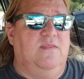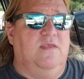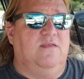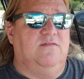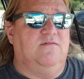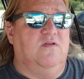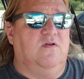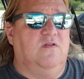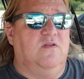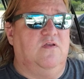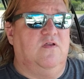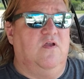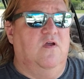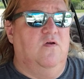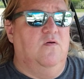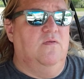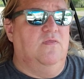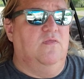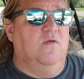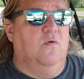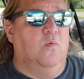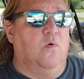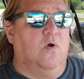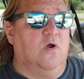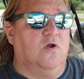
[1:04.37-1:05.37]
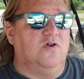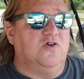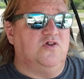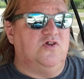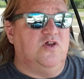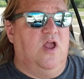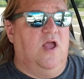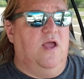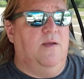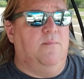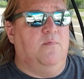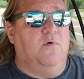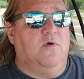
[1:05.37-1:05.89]
that's gonna go in the
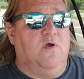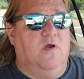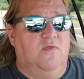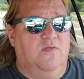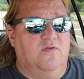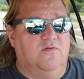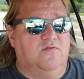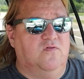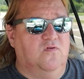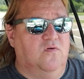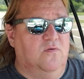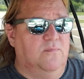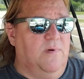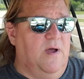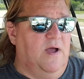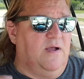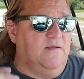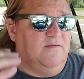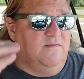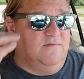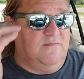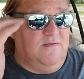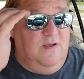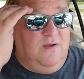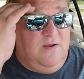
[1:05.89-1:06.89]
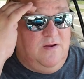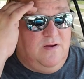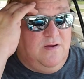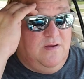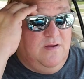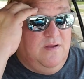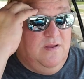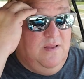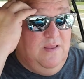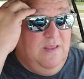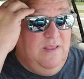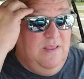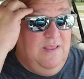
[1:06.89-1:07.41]
workshop where all the toolboxes are.
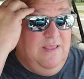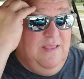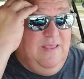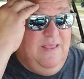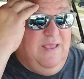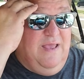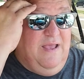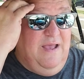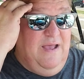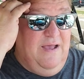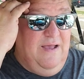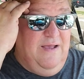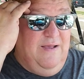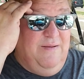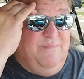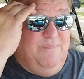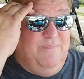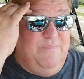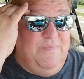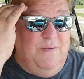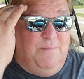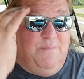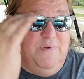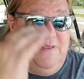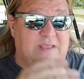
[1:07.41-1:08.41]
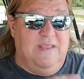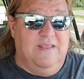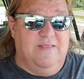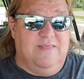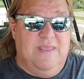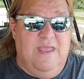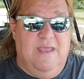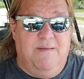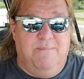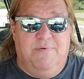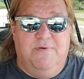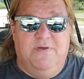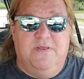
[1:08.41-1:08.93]
Um, I'm gonna get
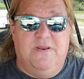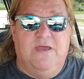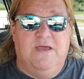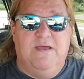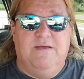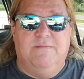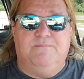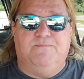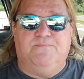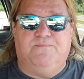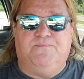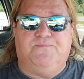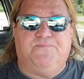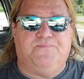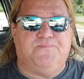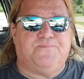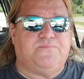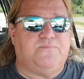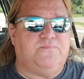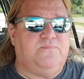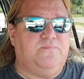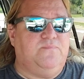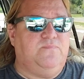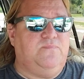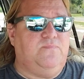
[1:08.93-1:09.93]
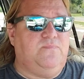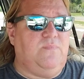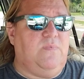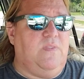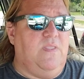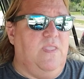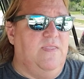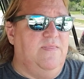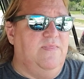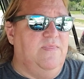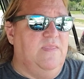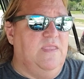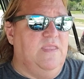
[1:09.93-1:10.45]
that put up.
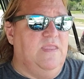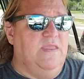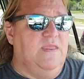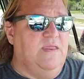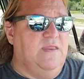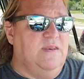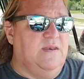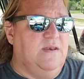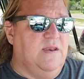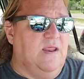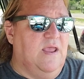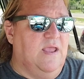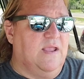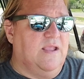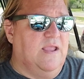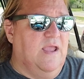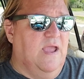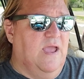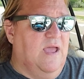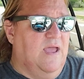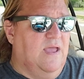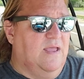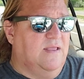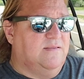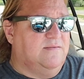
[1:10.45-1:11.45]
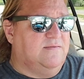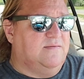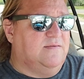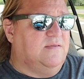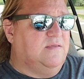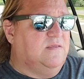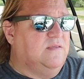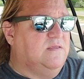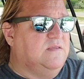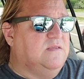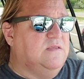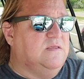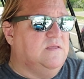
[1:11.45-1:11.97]
And then I got,
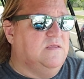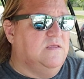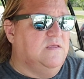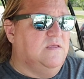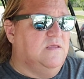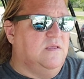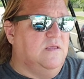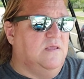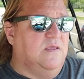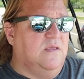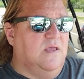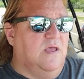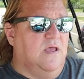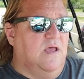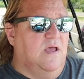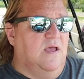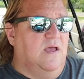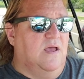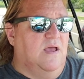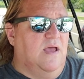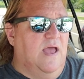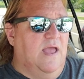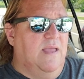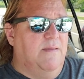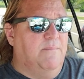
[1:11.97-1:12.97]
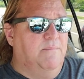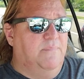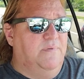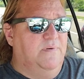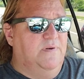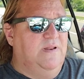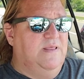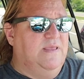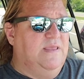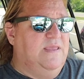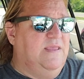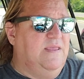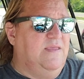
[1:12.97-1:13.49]
uh, I
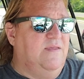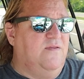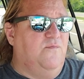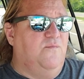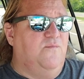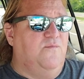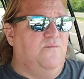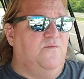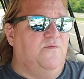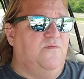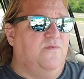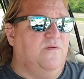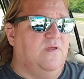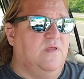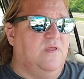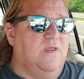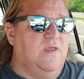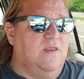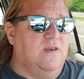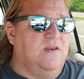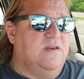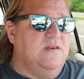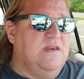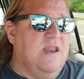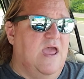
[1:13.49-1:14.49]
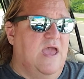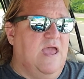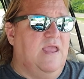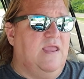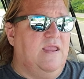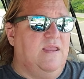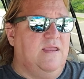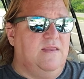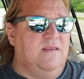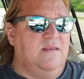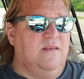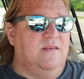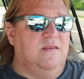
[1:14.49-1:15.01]
believe
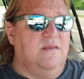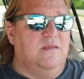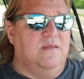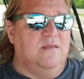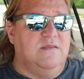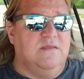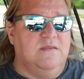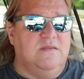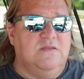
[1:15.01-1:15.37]
nine